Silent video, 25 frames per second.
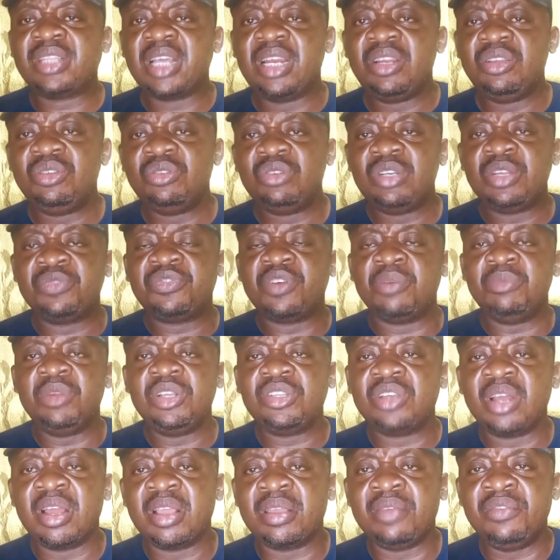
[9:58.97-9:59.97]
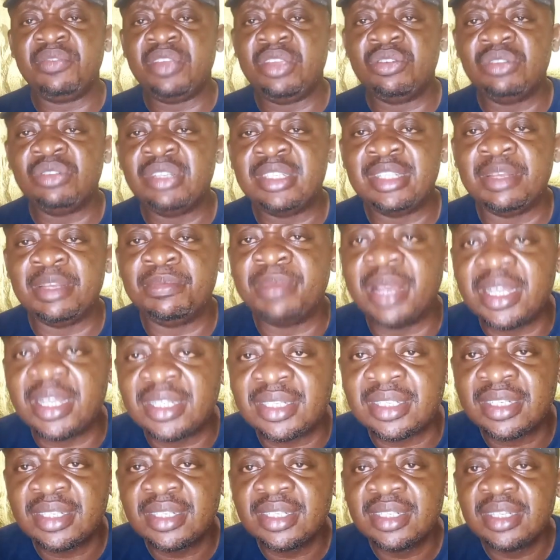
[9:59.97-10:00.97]
telling you the formulation I'm giving you is the
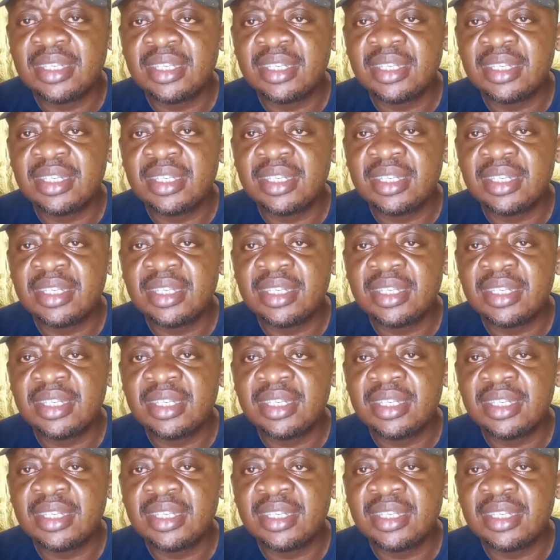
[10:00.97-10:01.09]
best.